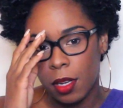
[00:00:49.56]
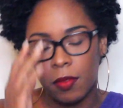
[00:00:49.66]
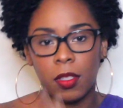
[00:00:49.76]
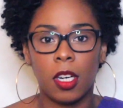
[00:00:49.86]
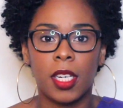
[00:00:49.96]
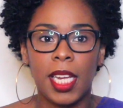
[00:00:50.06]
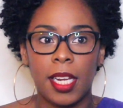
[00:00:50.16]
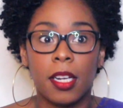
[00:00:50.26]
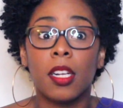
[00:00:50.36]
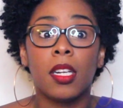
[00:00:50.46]
of long
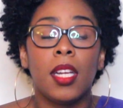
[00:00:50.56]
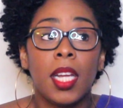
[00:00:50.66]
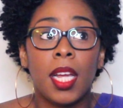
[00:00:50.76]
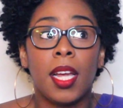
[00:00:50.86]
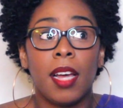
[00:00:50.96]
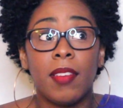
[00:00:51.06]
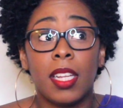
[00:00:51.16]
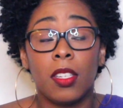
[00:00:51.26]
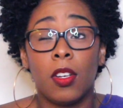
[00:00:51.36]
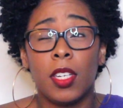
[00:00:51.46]
hair. I've
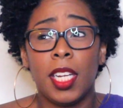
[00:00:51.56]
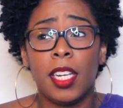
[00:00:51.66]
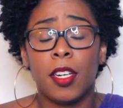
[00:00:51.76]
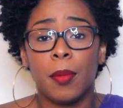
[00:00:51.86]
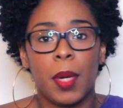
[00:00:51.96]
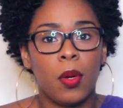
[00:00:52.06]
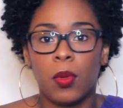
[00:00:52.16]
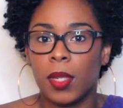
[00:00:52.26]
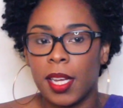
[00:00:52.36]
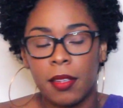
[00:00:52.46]
had long hair my
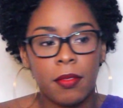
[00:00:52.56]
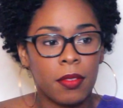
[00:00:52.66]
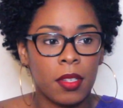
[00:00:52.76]
whole life.